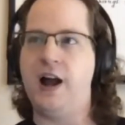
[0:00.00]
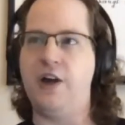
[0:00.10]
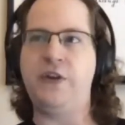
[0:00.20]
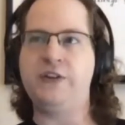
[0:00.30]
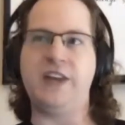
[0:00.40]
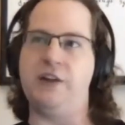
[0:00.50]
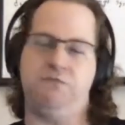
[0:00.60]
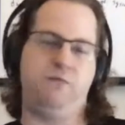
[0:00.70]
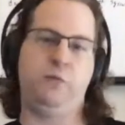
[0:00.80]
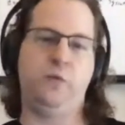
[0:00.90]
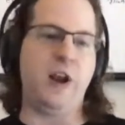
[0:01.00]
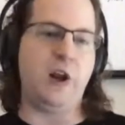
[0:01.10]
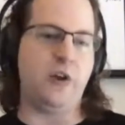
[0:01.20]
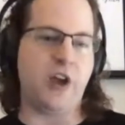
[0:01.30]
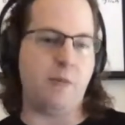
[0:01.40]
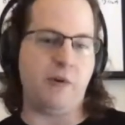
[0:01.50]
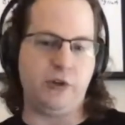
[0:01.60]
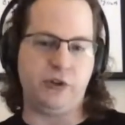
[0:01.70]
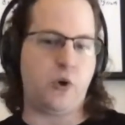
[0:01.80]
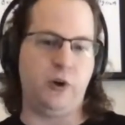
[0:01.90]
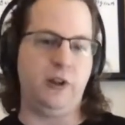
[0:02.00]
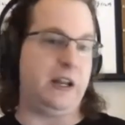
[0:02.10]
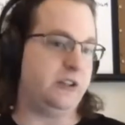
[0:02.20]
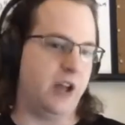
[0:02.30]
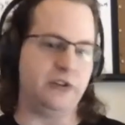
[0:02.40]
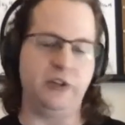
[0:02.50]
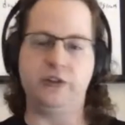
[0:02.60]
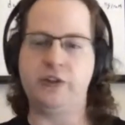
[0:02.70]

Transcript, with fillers: uh, things that running on top of just core Linux doesn't.